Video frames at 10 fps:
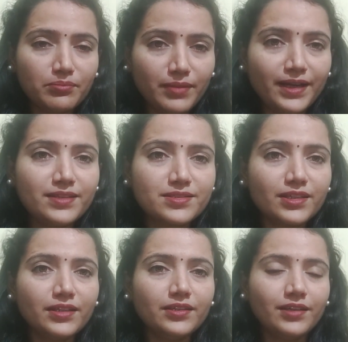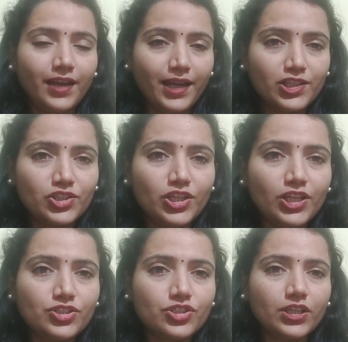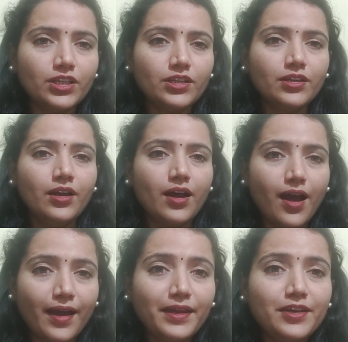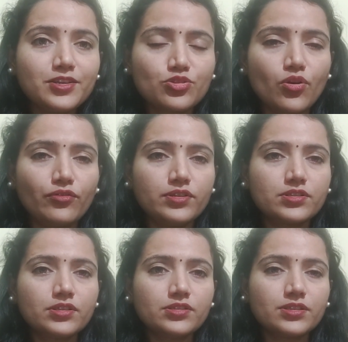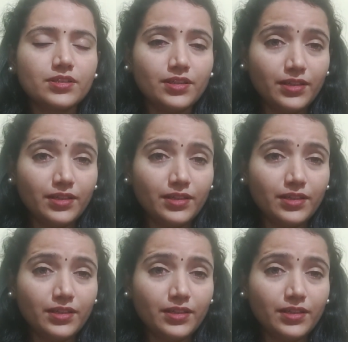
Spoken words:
medicine, teaching, IAS officers,